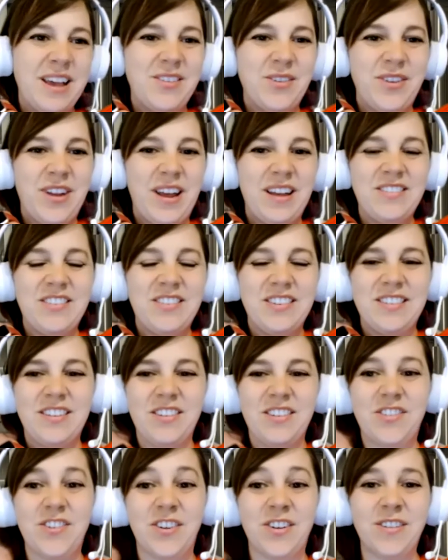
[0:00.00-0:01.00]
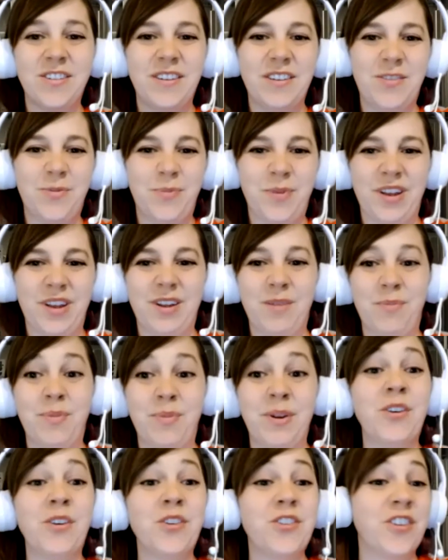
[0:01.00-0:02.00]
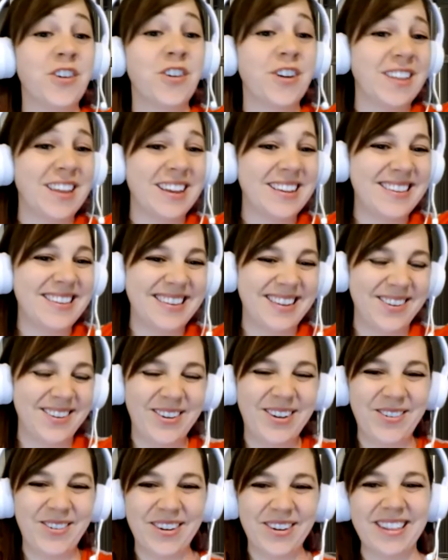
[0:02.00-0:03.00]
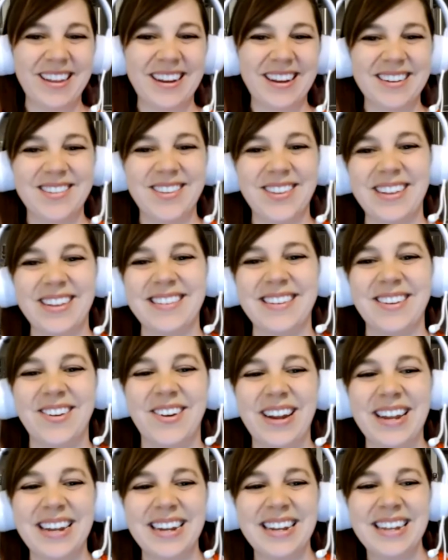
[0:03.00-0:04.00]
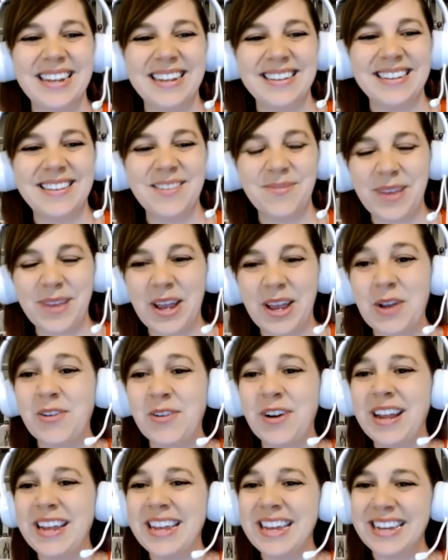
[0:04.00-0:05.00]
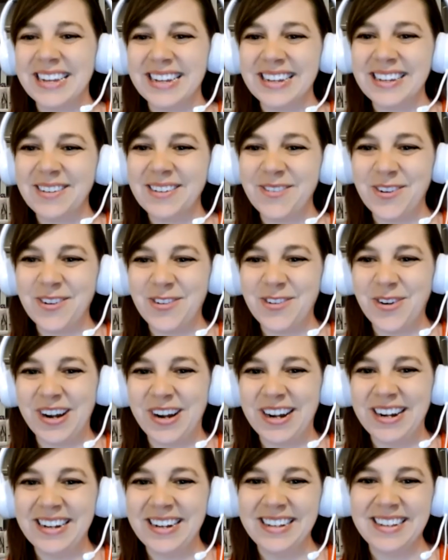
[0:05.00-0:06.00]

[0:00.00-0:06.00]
So not just a journalist, but a beer journalist when you were there. So seems like a great gig for sure.